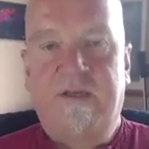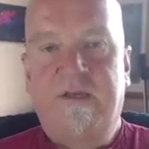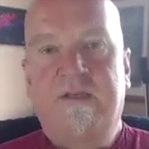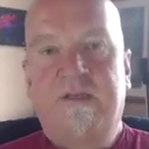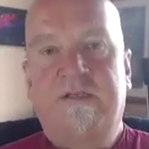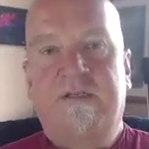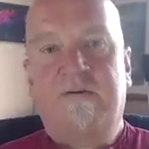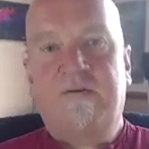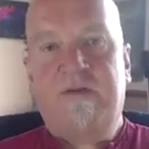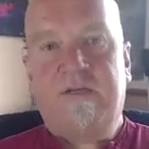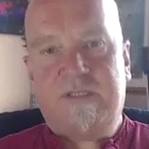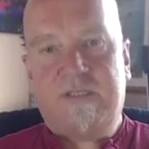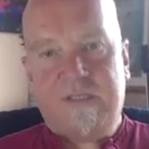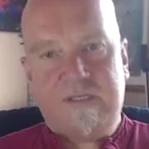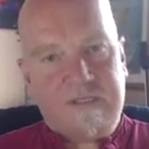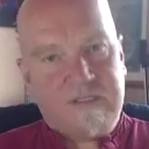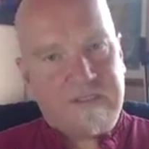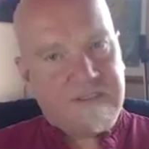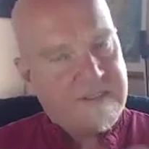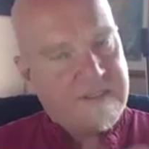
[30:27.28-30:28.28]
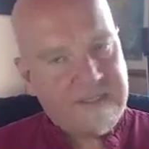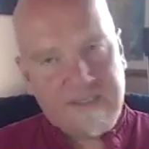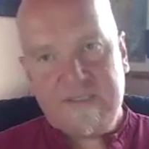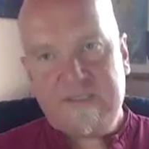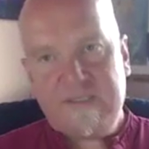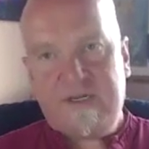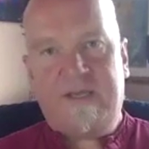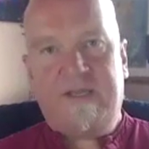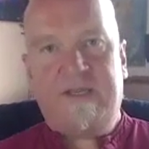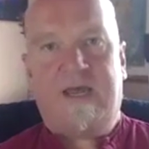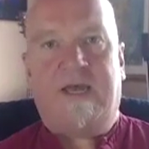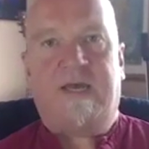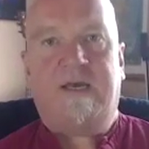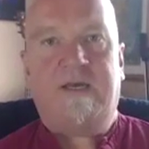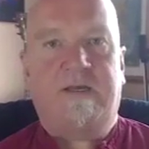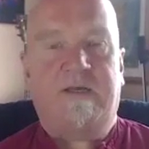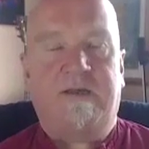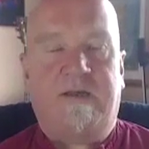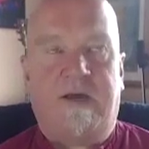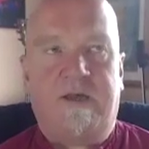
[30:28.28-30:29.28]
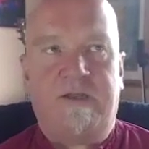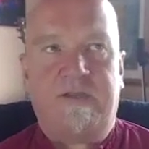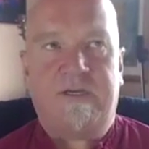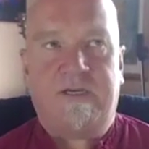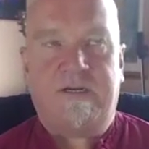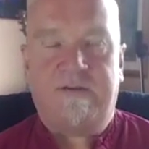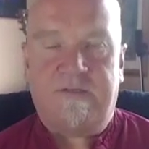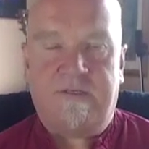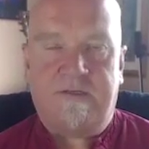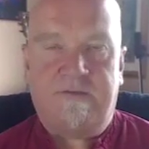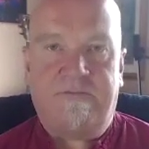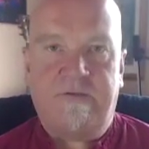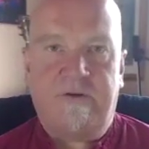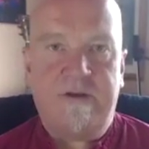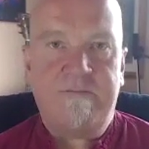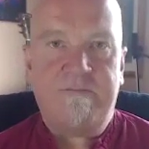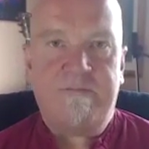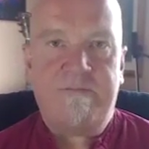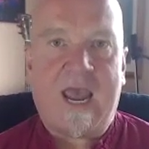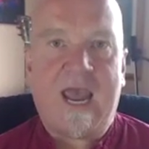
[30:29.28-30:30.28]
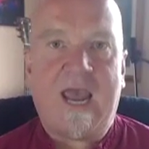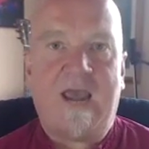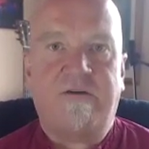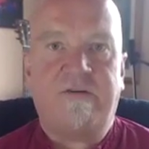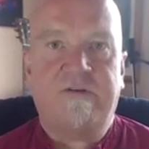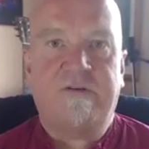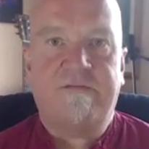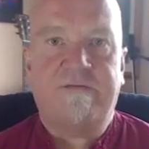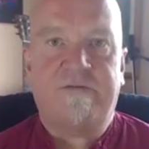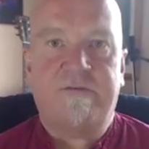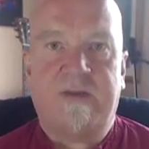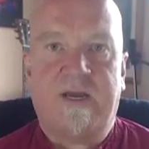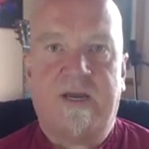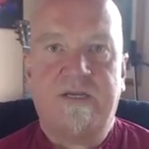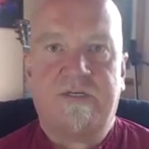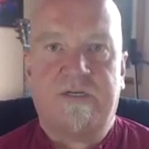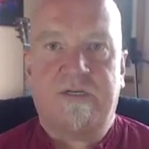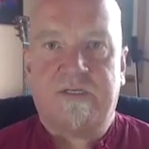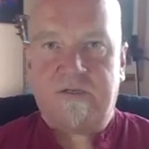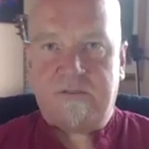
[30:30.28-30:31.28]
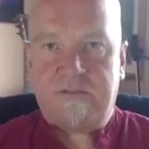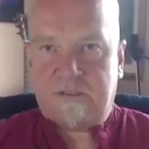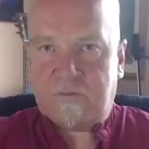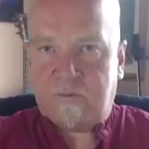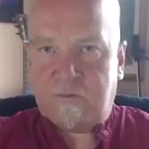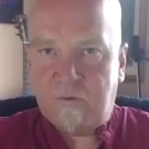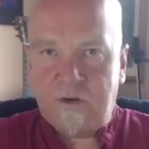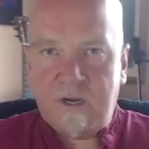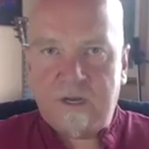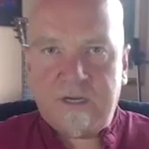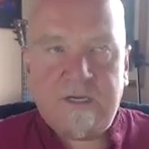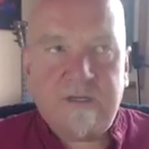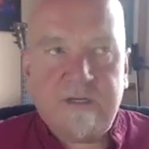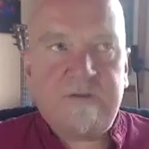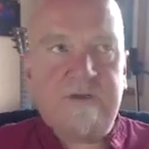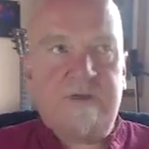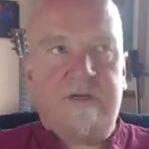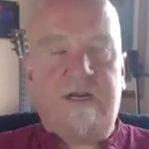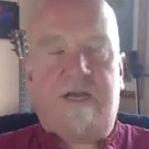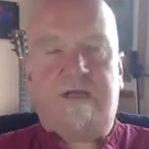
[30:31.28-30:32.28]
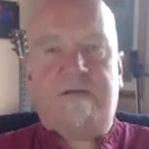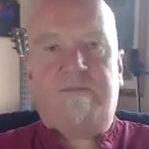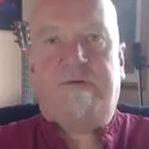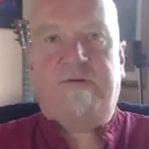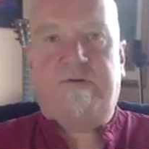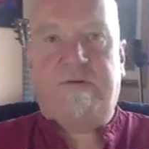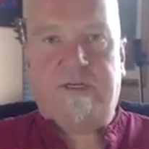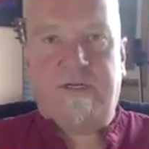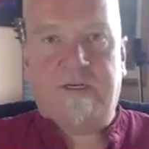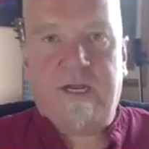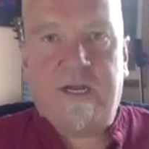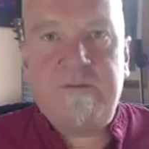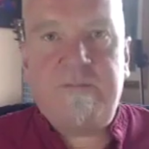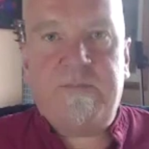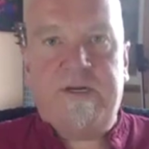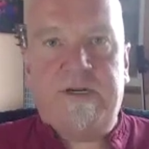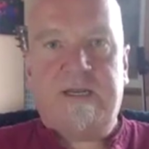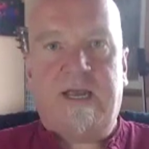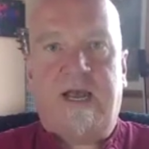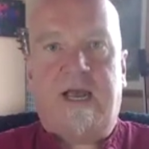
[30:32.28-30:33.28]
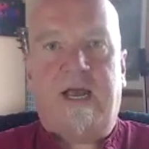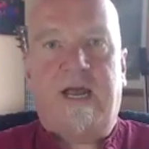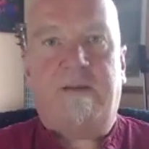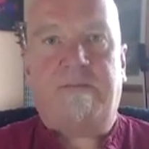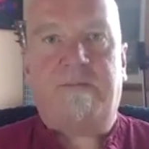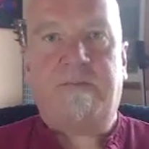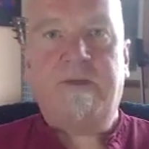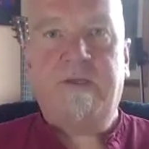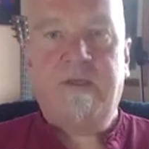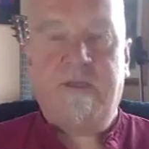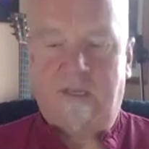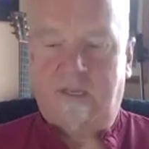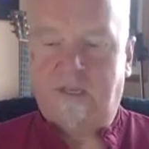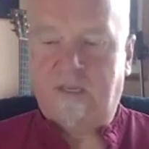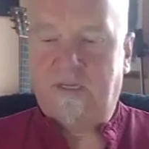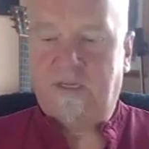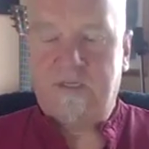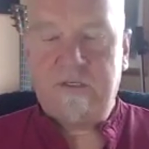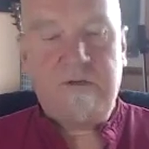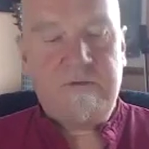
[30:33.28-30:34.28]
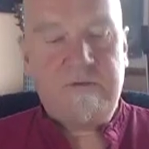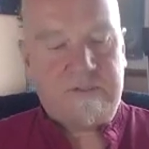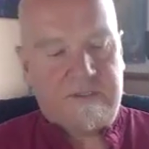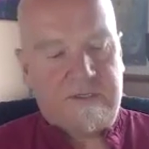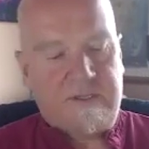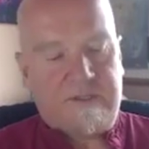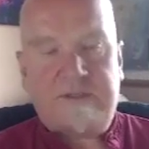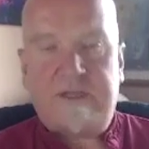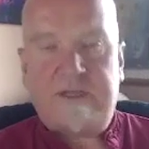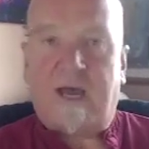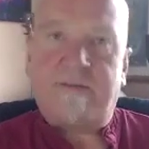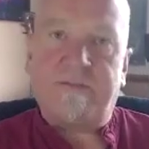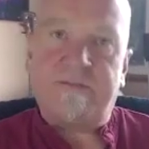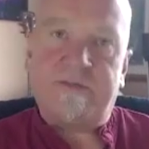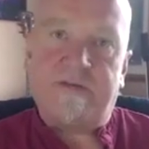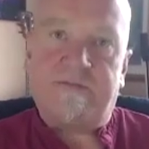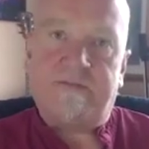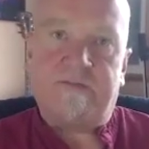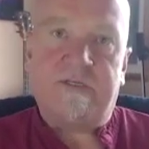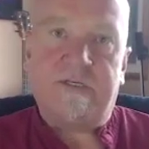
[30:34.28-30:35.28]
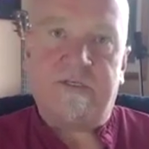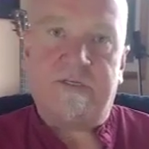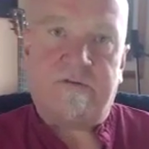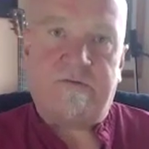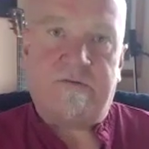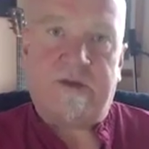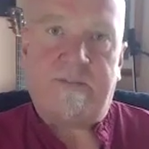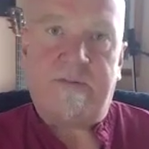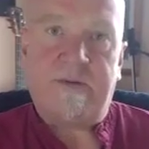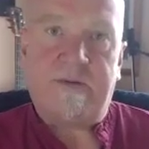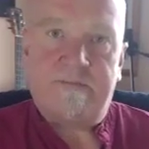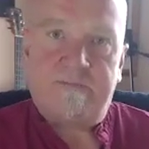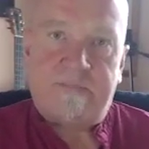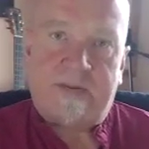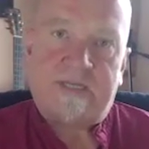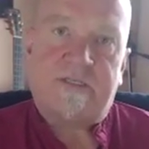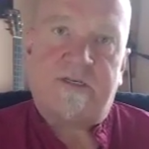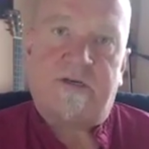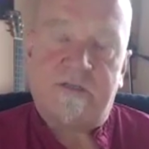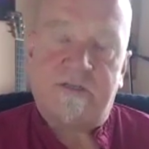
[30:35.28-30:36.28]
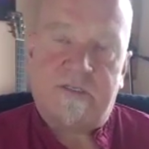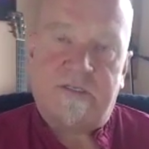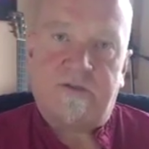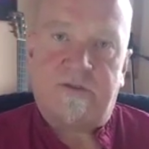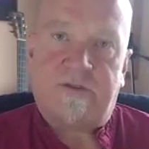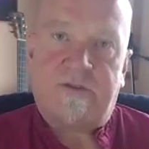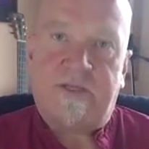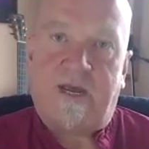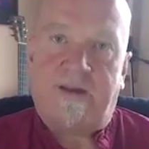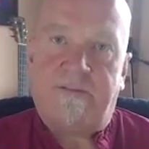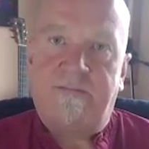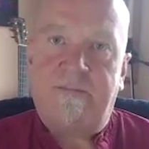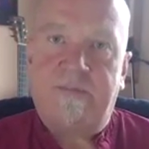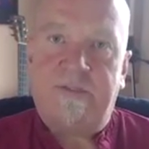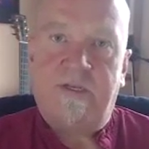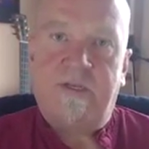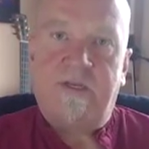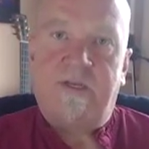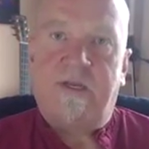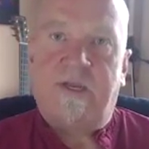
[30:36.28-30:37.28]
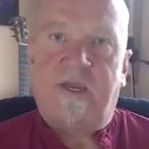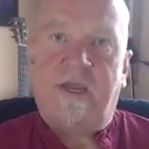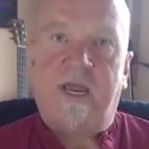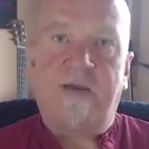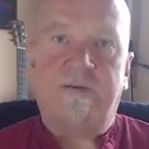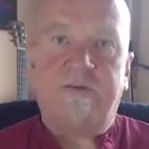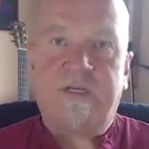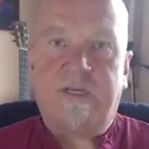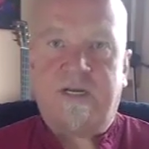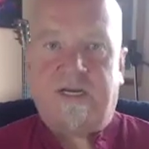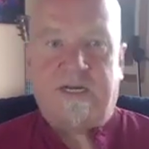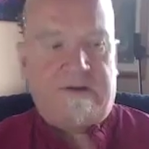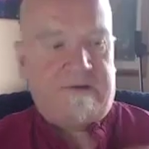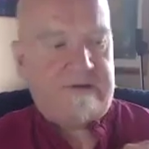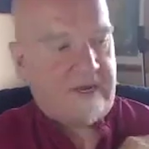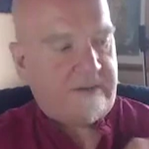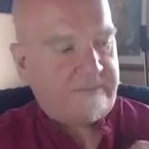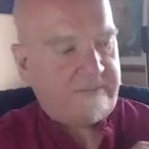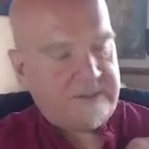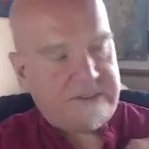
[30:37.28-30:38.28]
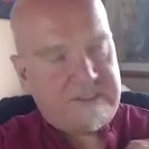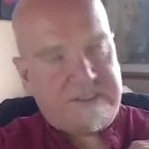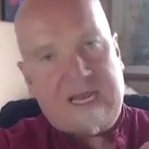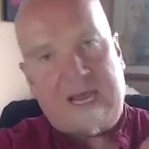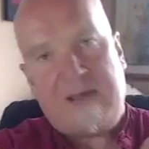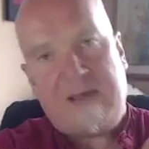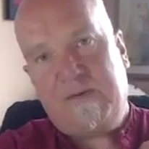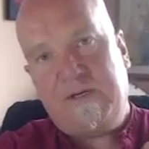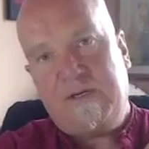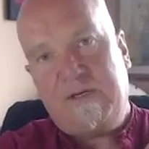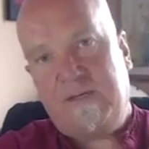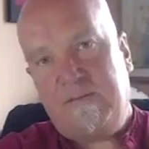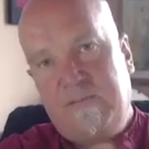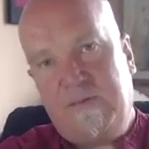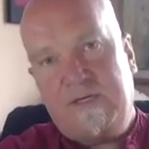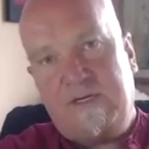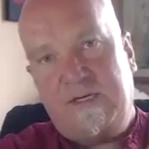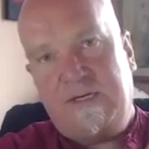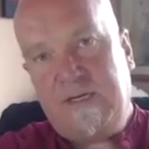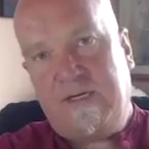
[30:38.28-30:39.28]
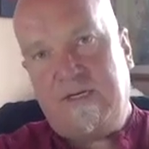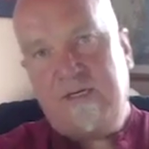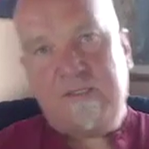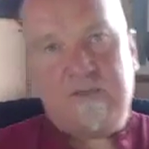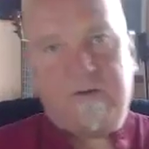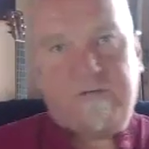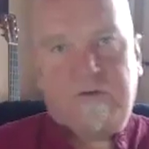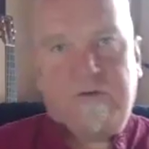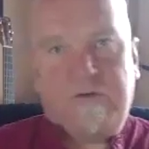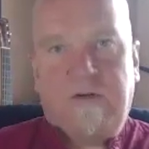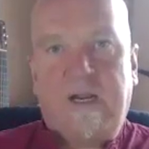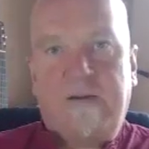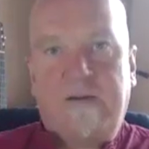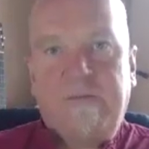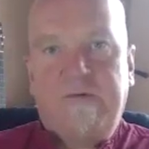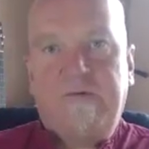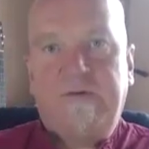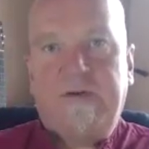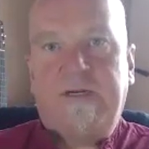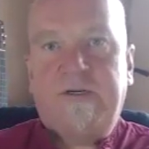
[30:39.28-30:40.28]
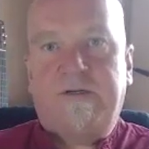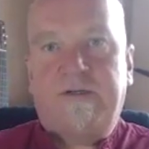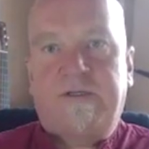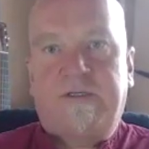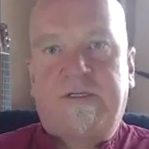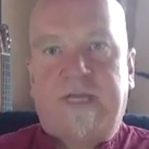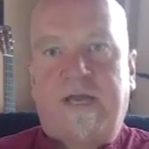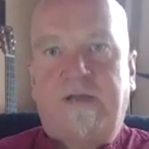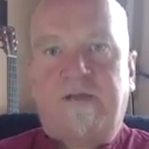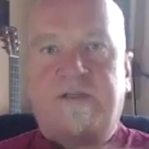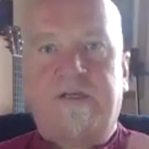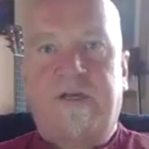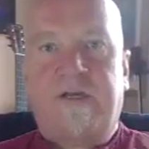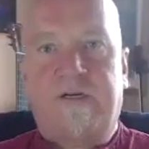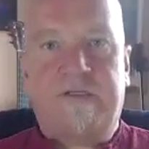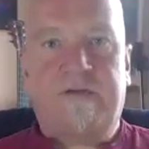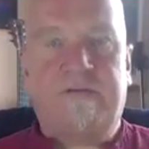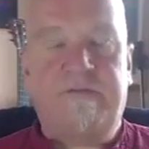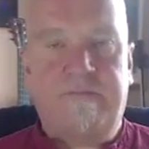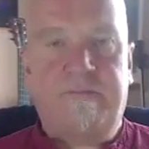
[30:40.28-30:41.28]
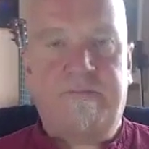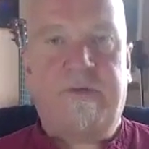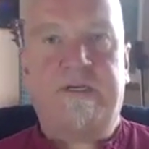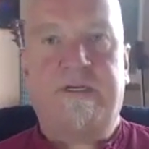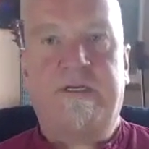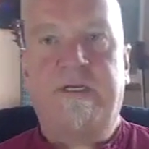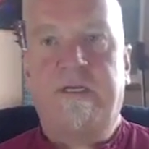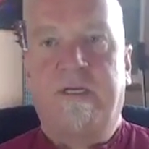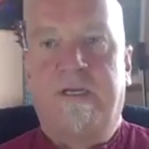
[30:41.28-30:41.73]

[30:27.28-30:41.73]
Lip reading: So it's just things like that. I think it's very empowering information. So just working on your lung meridian, opening it up, using your thumbs, even just grabbing and massaging your thumbs helps to clear it up. Just tapping at the beginnings of your lung meridian and the outsides of the body.